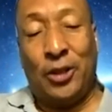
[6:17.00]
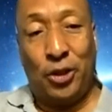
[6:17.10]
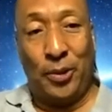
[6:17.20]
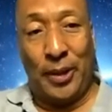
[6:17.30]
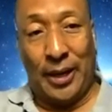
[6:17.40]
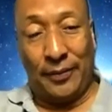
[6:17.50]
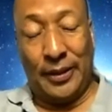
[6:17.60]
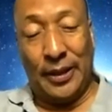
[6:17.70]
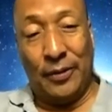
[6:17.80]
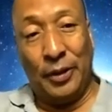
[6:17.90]
to uh,
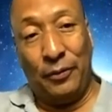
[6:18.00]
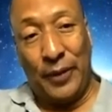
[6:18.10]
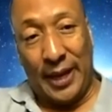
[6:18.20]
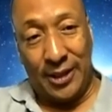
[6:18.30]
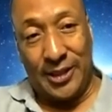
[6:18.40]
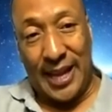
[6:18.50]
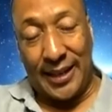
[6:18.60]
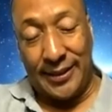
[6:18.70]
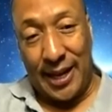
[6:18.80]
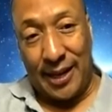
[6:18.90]
revenge
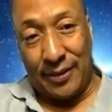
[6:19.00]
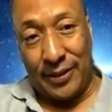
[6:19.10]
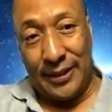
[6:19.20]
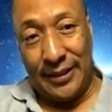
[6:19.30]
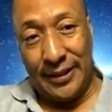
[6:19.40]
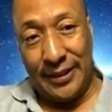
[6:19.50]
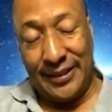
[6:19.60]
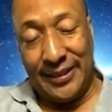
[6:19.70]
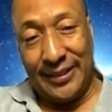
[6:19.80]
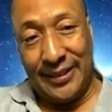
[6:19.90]
that death,
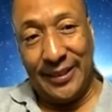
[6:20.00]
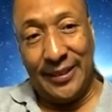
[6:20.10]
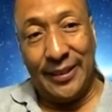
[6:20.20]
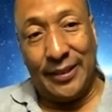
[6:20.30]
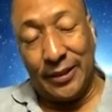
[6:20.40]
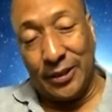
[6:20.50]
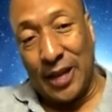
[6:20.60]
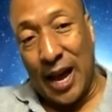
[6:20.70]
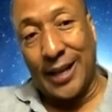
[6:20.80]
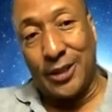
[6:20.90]
because
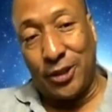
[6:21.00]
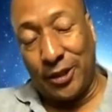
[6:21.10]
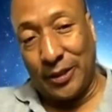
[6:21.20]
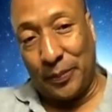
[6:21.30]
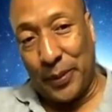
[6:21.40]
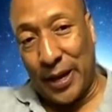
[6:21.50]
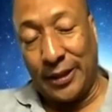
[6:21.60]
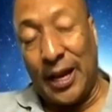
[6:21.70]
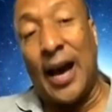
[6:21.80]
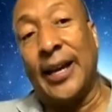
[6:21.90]
God took,
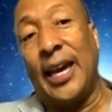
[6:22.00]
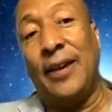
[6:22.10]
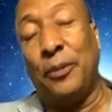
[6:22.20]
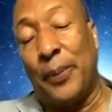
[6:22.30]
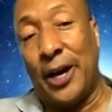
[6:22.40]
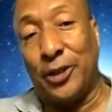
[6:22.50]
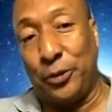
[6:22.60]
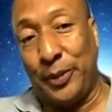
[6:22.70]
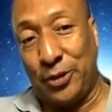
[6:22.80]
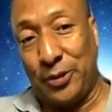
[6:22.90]
God gave the
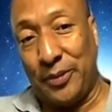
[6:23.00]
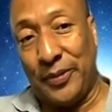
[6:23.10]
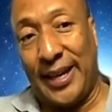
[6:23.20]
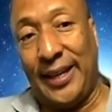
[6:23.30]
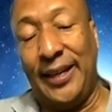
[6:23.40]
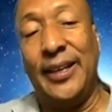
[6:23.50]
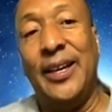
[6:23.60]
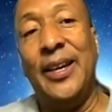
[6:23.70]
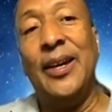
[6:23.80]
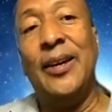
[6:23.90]
punishment to him, right?
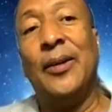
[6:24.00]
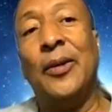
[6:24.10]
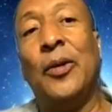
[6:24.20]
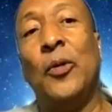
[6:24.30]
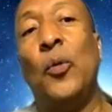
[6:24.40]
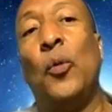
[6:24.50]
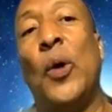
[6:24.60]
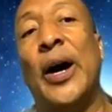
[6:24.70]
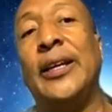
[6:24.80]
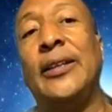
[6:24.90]

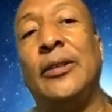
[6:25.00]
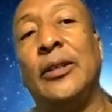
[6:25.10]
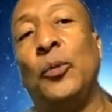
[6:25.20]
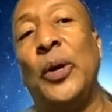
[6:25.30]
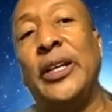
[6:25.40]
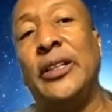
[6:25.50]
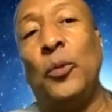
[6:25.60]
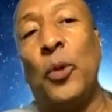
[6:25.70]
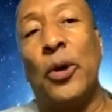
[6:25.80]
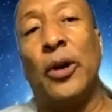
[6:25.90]
What is, what does
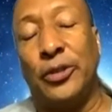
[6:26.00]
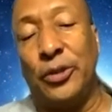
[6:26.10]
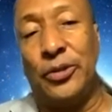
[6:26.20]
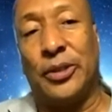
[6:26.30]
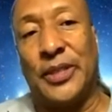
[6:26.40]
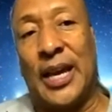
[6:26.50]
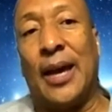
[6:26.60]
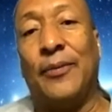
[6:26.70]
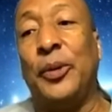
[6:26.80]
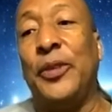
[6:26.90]
the world do
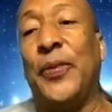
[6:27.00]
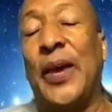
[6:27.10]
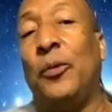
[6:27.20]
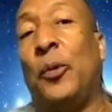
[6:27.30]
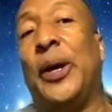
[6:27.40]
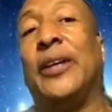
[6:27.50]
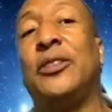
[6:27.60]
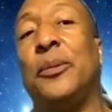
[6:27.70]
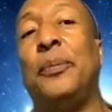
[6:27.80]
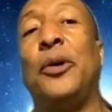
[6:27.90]
sometimes? Do we think we're
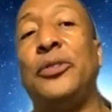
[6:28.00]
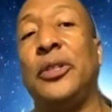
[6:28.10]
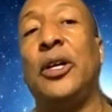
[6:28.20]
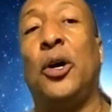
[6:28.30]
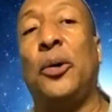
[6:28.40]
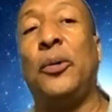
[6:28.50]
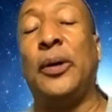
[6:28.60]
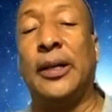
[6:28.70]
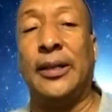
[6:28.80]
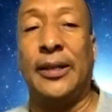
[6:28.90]
supposed to
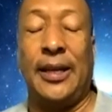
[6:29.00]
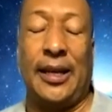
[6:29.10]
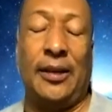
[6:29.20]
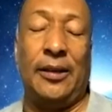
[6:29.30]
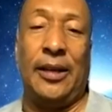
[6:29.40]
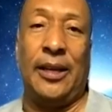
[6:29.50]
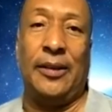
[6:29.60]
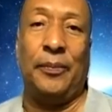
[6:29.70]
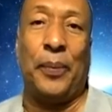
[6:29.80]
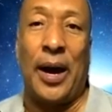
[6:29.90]
go and,
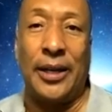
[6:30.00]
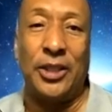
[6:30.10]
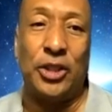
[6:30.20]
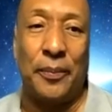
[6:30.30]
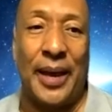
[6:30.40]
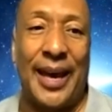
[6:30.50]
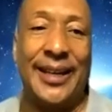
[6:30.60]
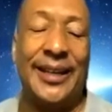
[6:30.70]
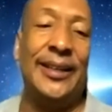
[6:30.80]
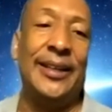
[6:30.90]
and punish
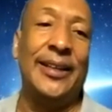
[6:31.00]
somebody